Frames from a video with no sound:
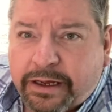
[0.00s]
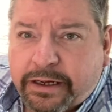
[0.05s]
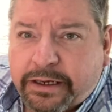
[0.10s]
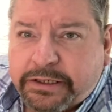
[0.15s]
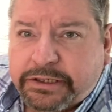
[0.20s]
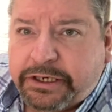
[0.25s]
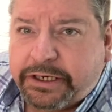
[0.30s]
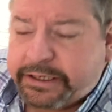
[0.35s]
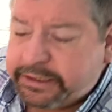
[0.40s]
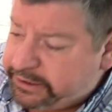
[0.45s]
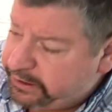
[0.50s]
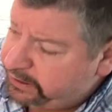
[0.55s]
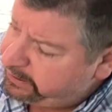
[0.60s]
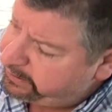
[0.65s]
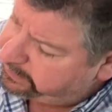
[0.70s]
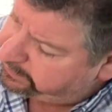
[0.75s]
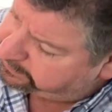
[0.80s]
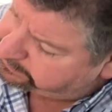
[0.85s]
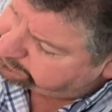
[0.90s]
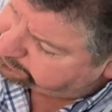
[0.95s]
So you can turn
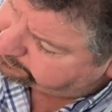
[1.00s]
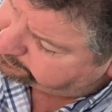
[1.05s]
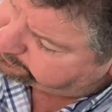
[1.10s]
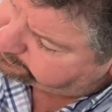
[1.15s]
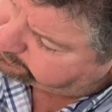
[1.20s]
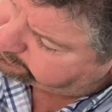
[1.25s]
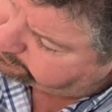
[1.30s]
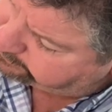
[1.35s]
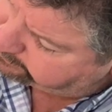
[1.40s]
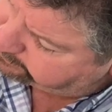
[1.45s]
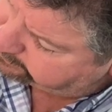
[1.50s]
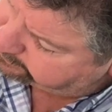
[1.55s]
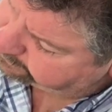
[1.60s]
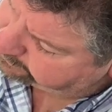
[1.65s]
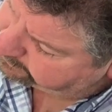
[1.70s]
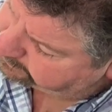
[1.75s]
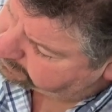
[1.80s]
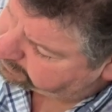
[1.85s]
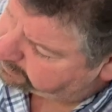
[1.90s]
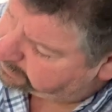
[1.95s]
it on
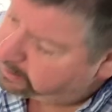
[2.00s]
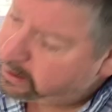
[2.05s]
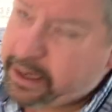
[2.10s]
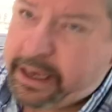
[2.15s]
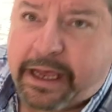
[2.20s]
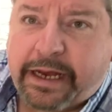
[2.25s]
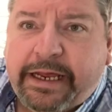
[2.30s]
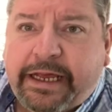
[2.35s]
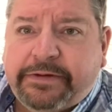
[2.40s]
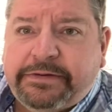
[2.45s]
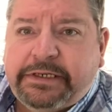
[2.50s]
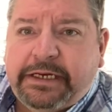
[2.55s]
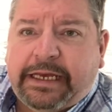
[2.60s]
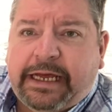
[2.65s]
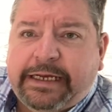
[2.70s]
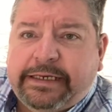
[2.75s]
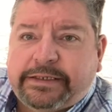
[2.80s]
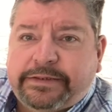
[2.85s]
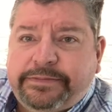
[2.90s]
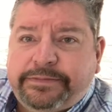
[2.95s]
and it gives you
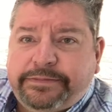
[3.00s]
light.